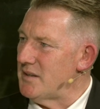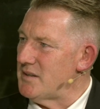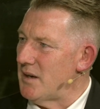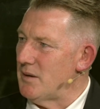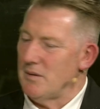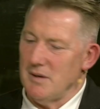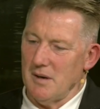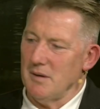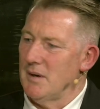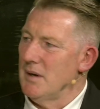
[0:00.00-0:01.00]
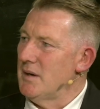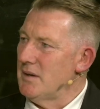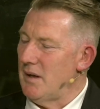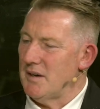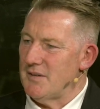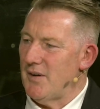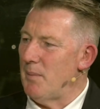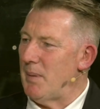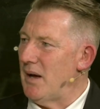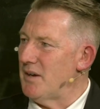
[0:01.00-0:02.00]
So you know, likes of
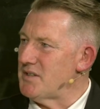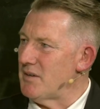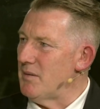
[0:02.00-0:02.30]
Arblaster